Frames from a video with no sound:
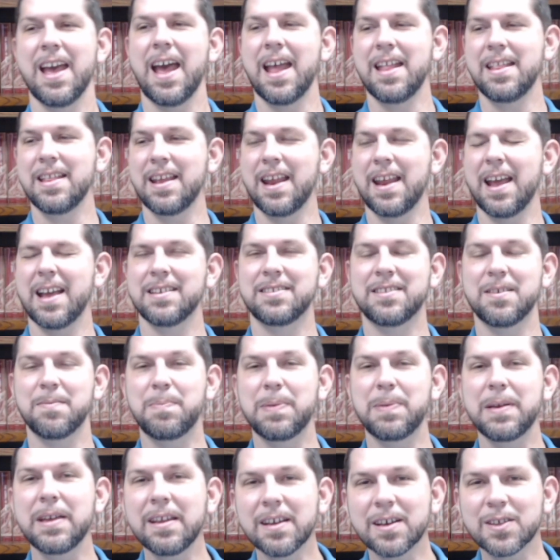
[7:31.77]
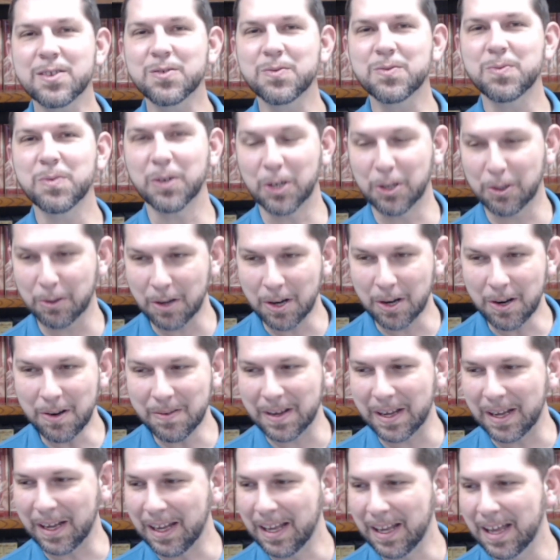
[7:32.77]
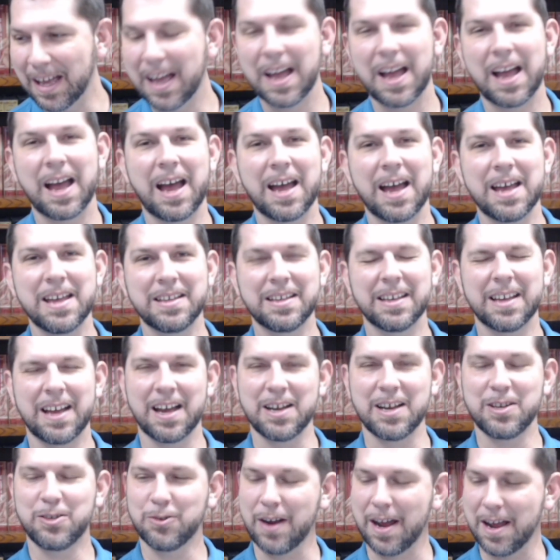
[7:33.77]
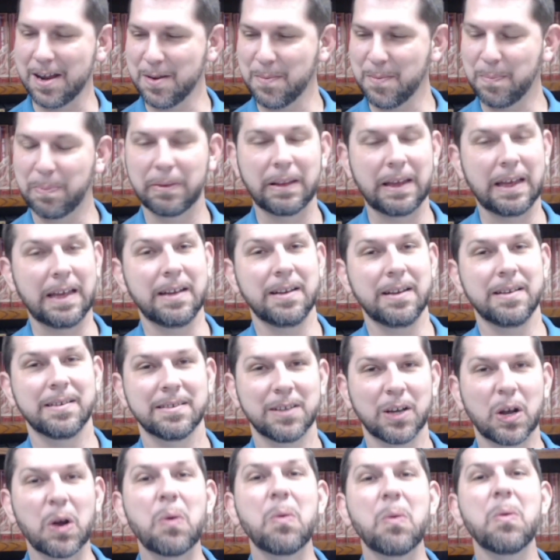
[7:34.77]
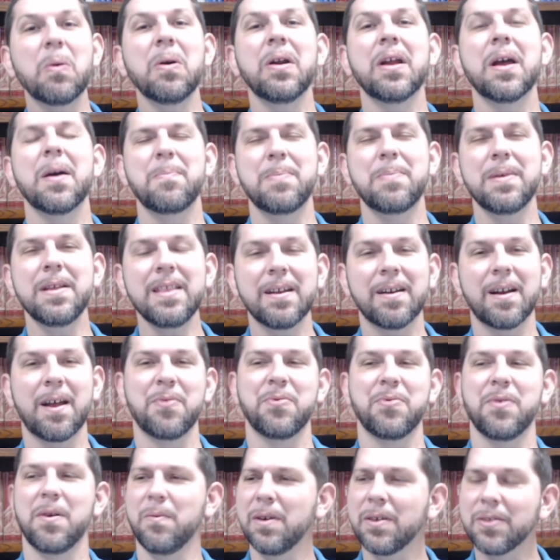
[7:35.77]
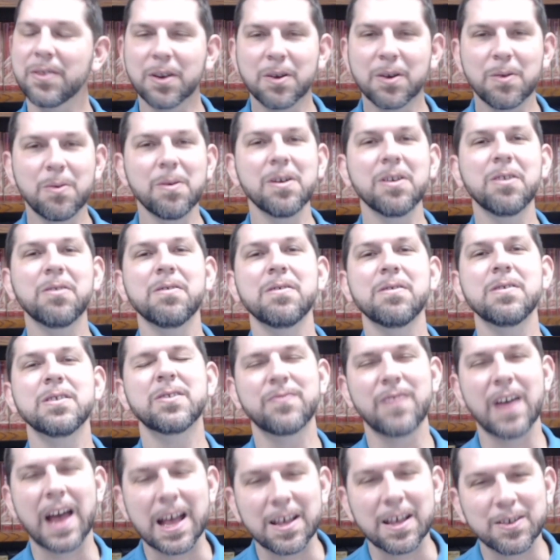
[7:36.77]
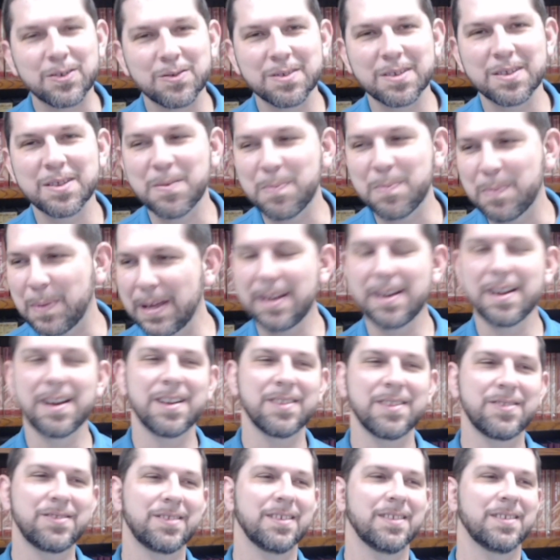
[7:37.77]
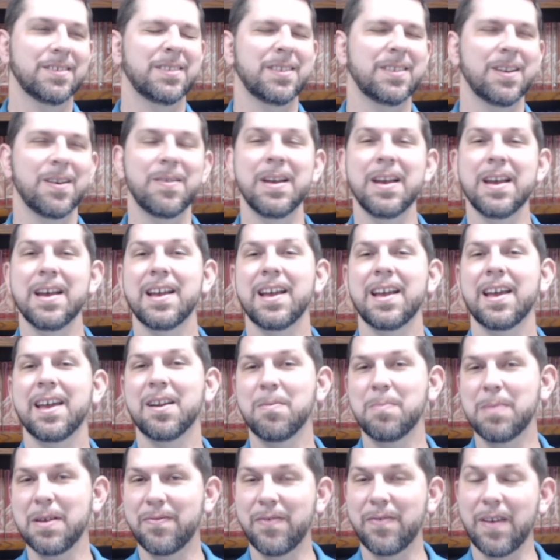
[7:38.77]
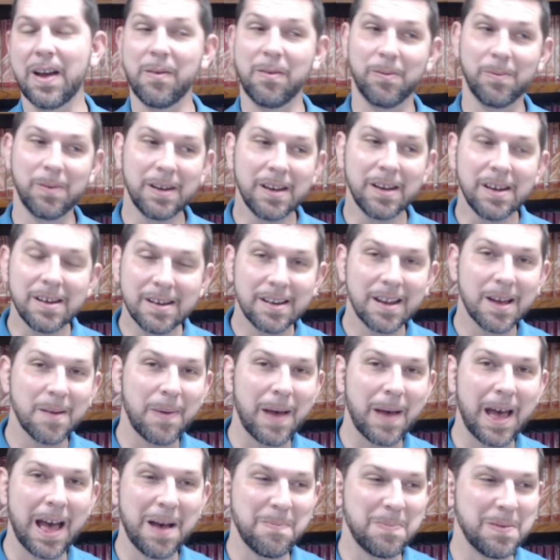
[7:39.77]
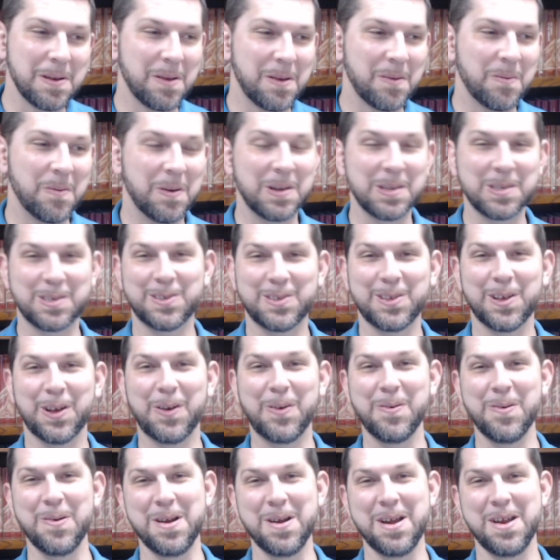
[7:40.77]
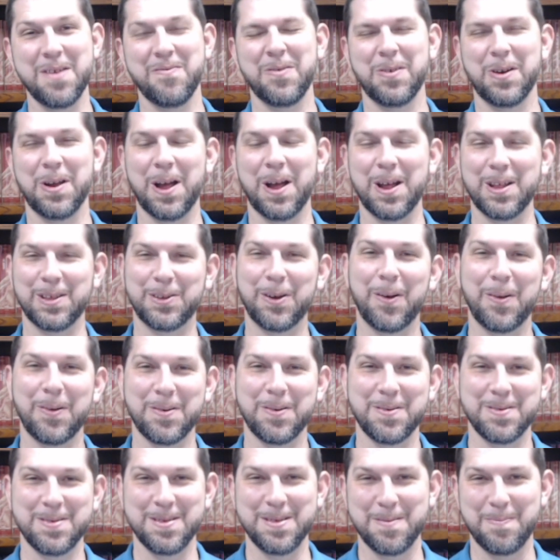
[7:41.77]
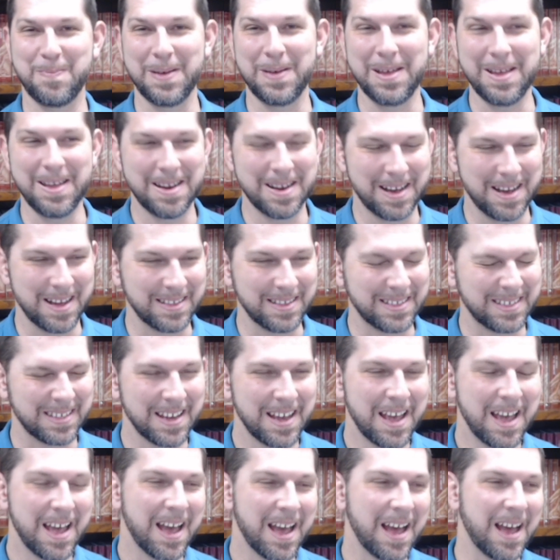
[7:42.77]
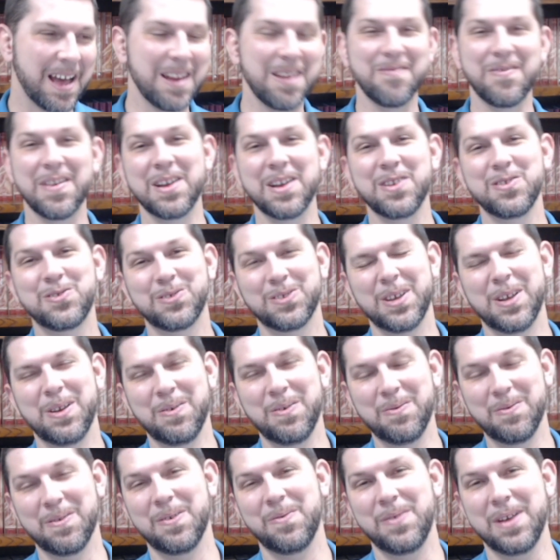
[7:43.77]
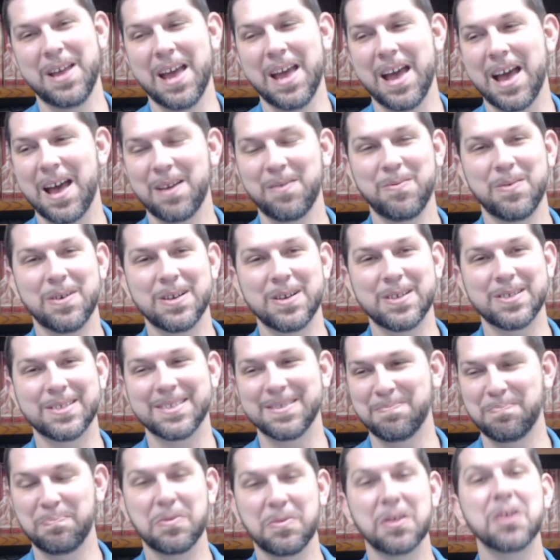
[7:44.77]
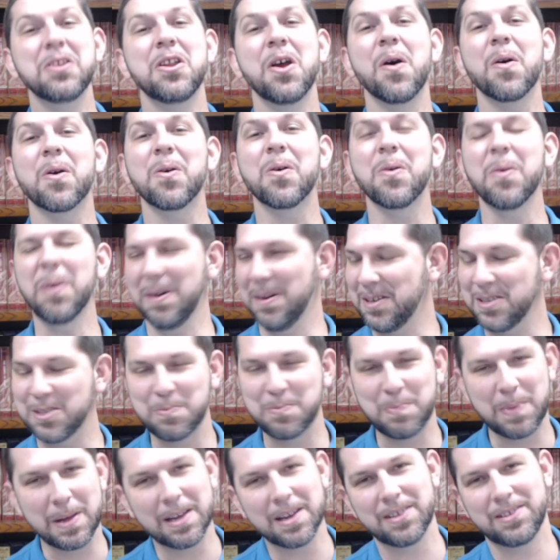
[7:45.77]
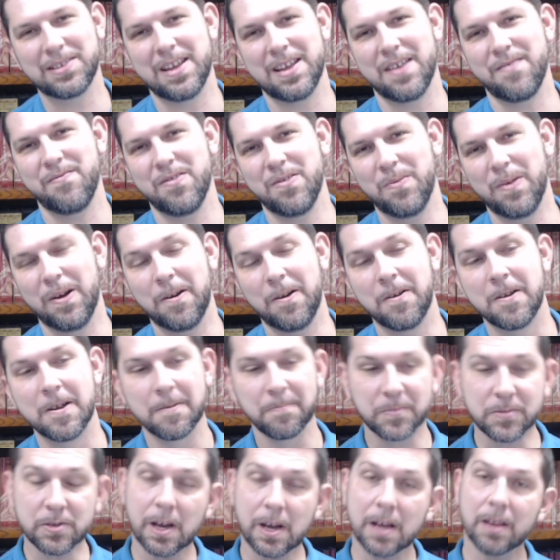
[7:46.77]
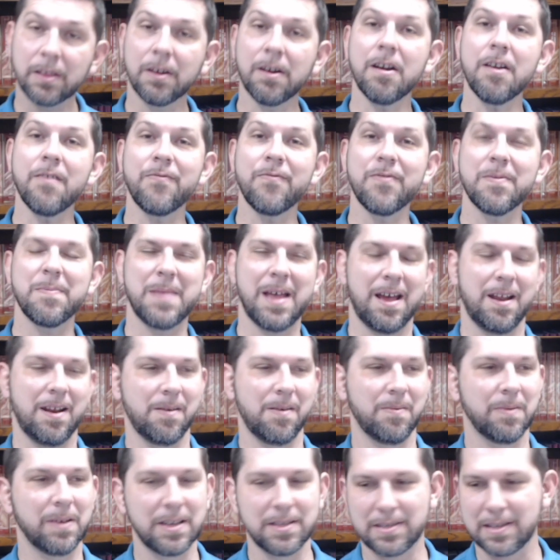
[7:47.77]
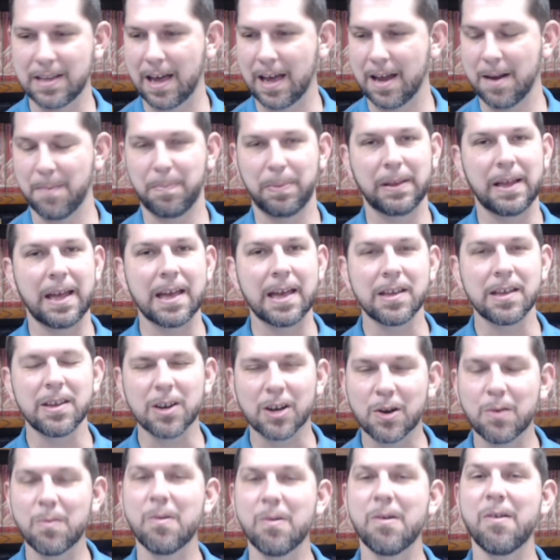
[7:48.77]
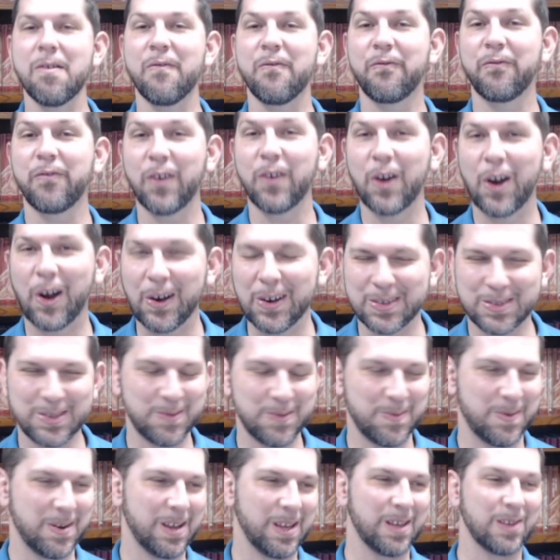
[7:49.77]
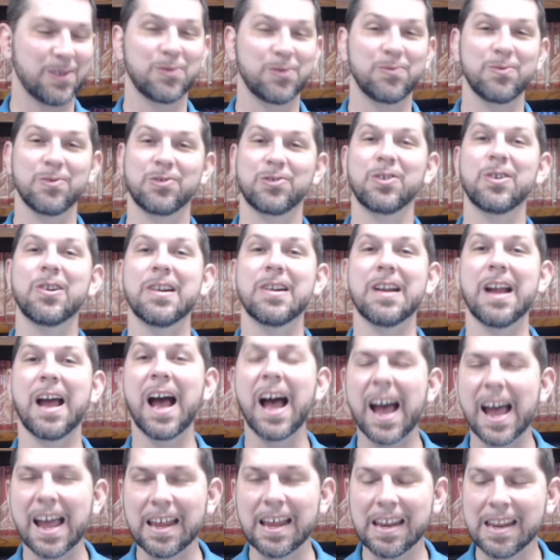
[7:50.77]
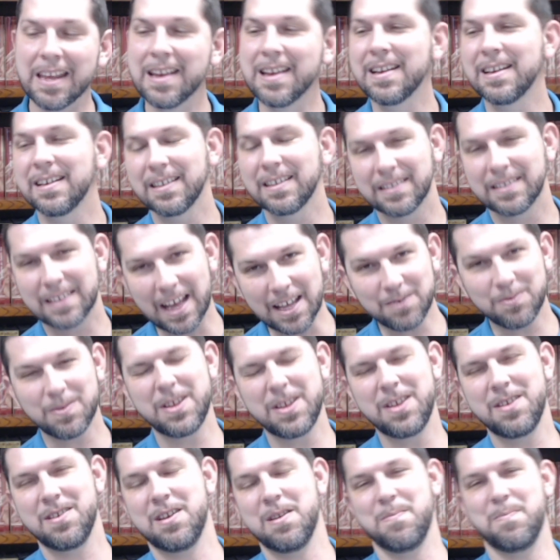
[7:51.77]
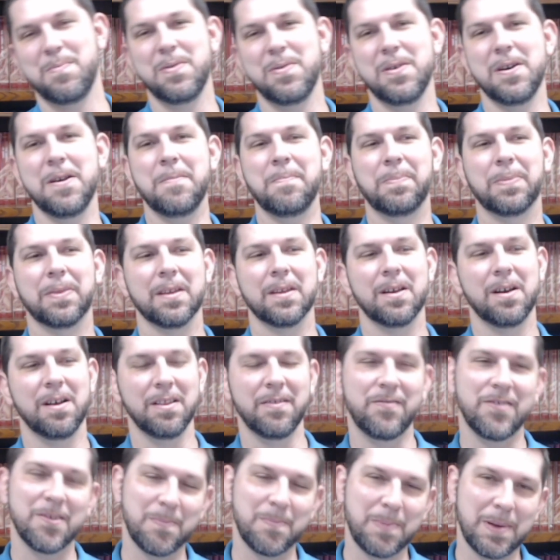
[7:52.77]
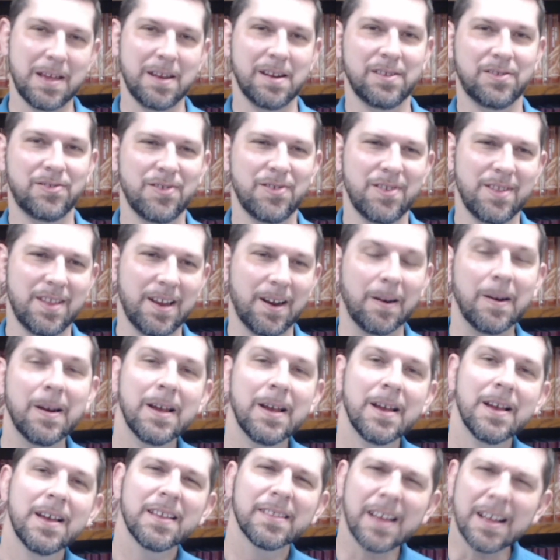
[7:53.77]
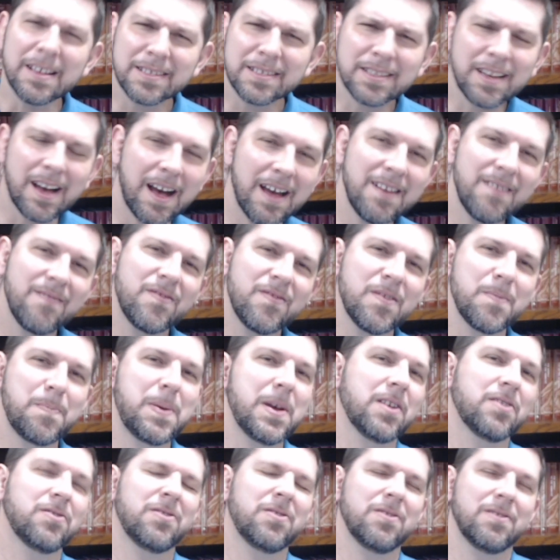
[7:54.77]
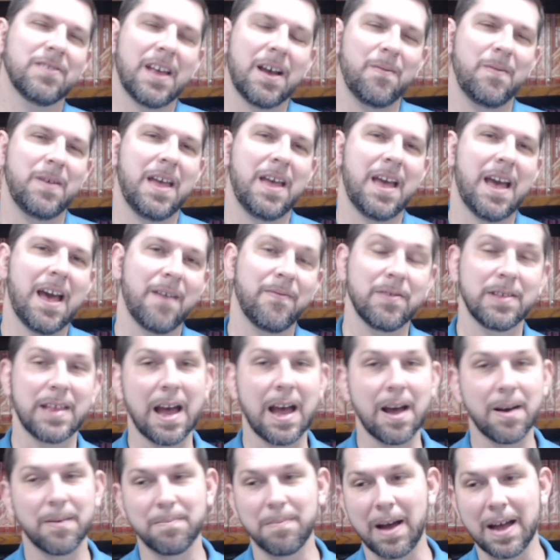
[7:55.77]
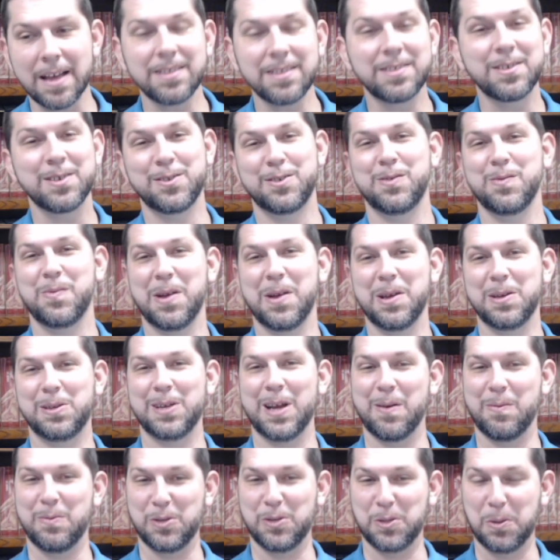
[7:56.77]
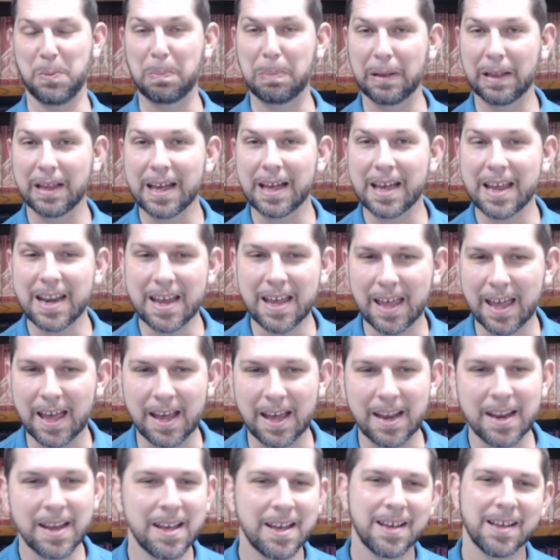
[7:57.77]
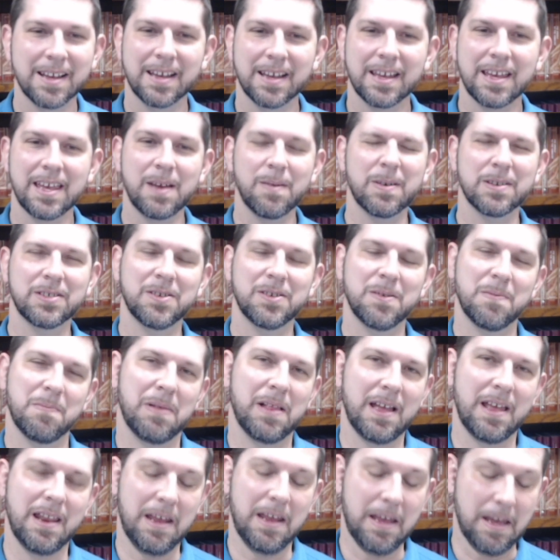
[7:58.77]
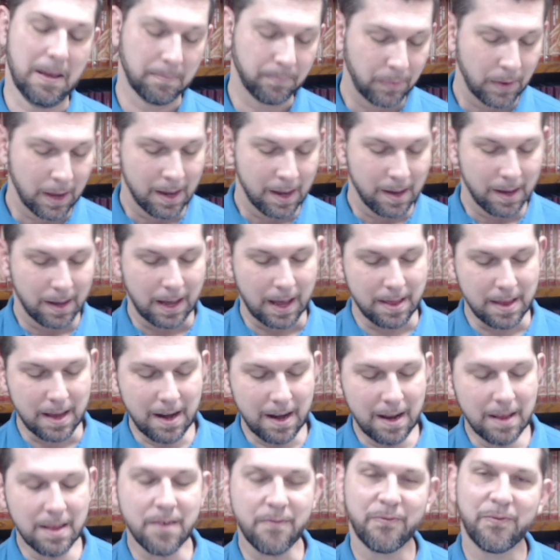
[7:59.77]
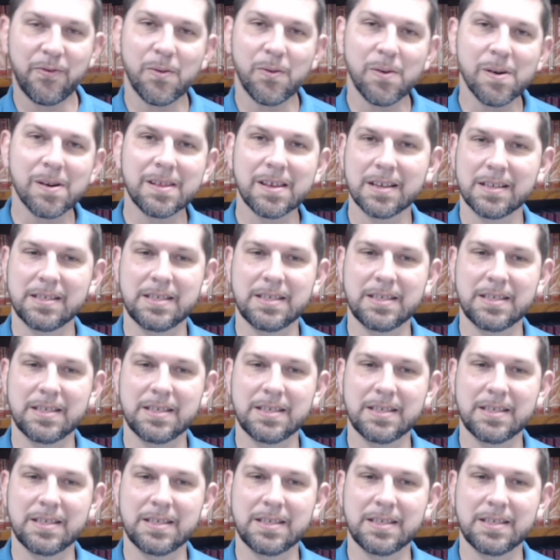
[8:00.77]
and then as the peanuts were growing, I I tried to plant the corn up in there. I thought, well, the corn grows faster than the peanuts, and so it'll be fine. Well, what ended up happening was the corn never got taller than the peanuts, and eventually what we had was no corn, just peanuts everywhere. So I learned from that, and I realized you got to plant your corn first, and when it gets to a certain height, that's when you can put all of your peanuts in there. That's kind of the picture that we have here. That my situation, I was planning it he wasn't planning it. And then in the fourth